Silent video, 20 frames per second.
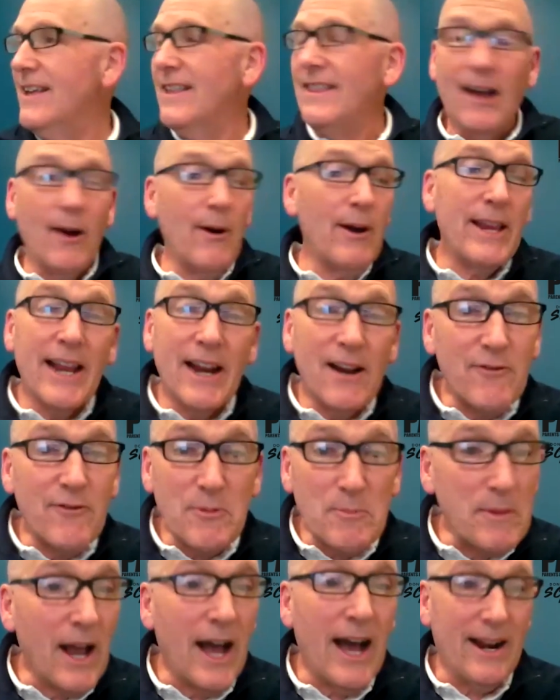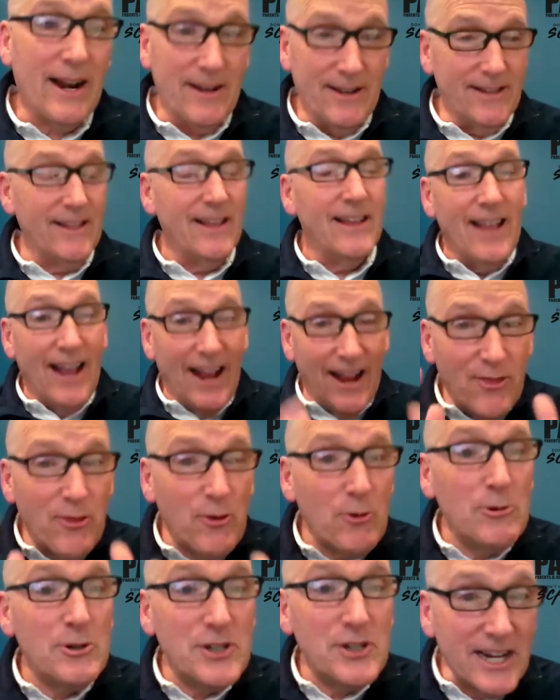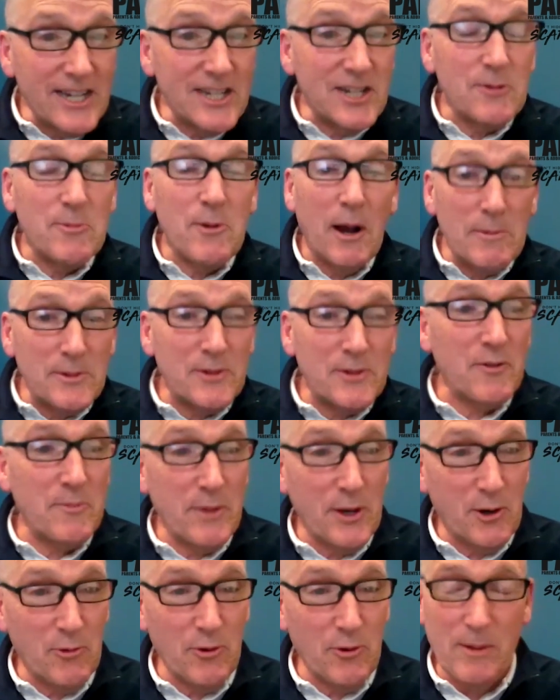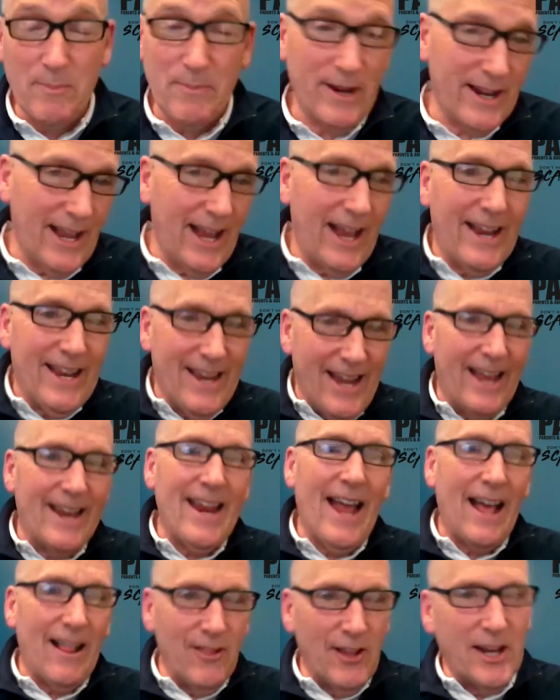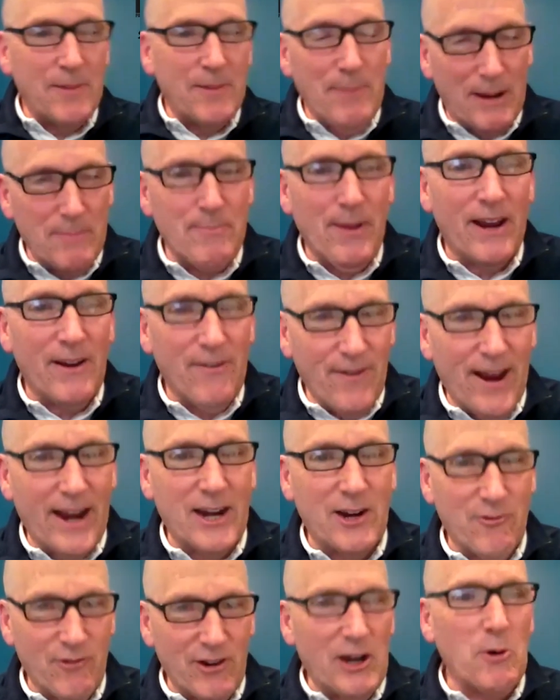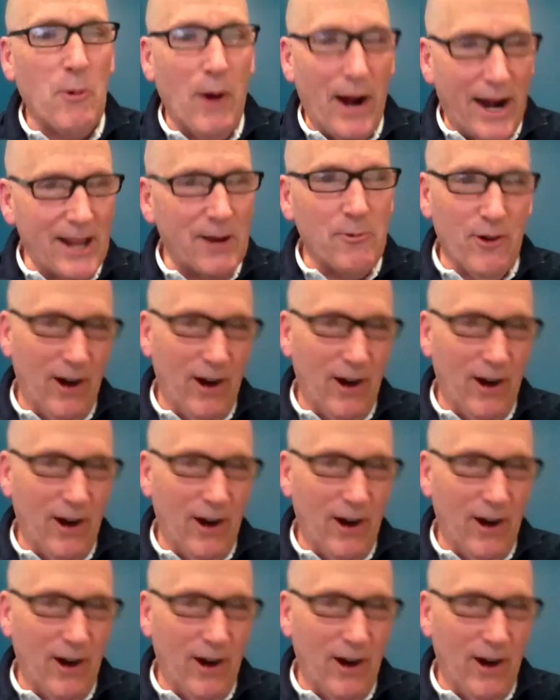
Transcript: now I get it from God. Enthusiasm comes from the Greek and not like my big fat Greek wedding where